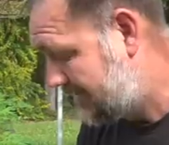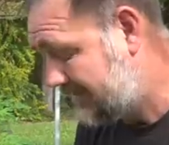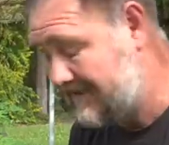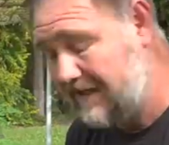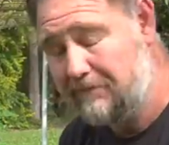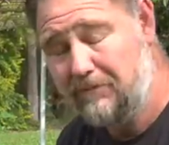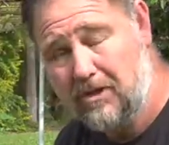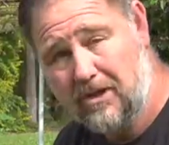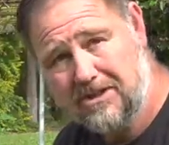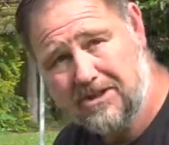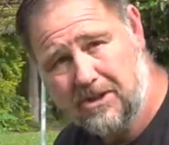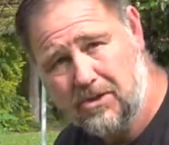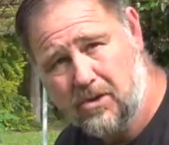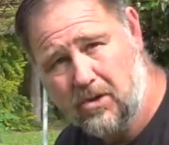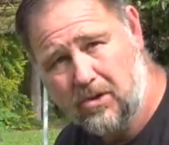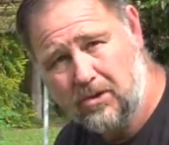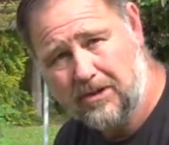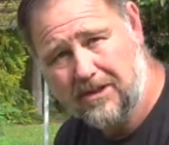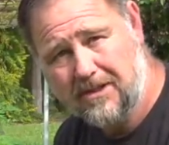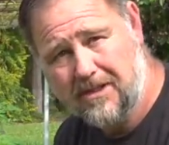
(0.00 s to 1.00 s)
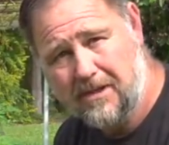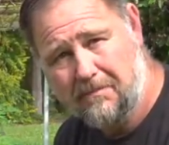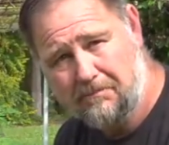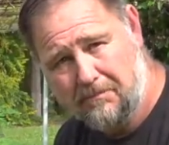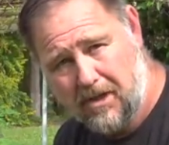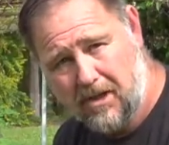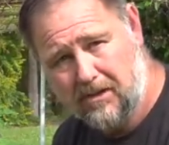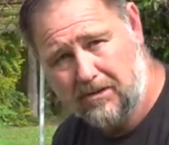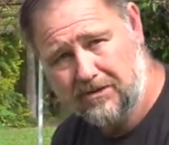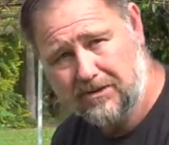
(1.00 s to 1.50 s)
Some like to call it
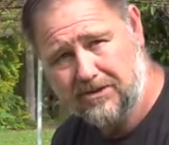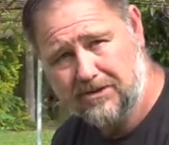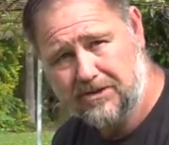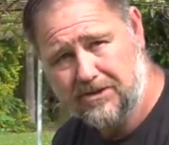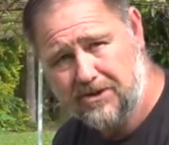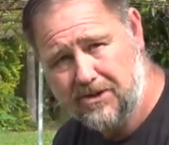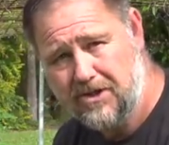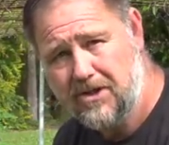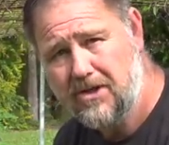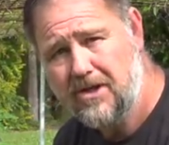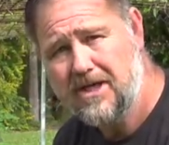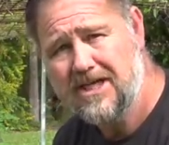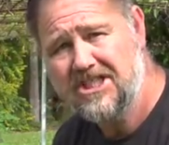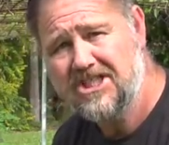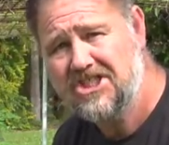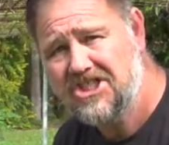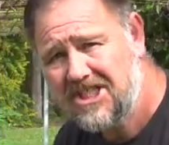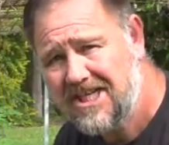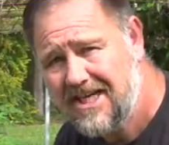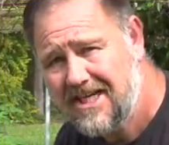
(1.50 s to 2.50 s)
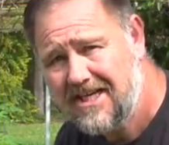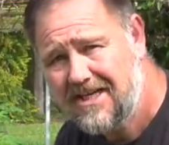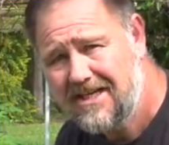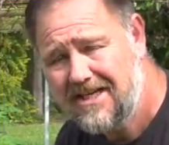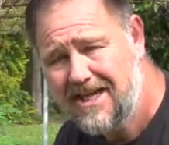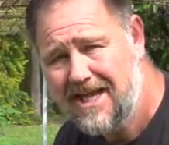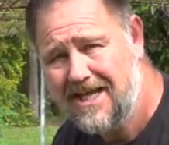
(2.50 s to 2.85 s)
mulching,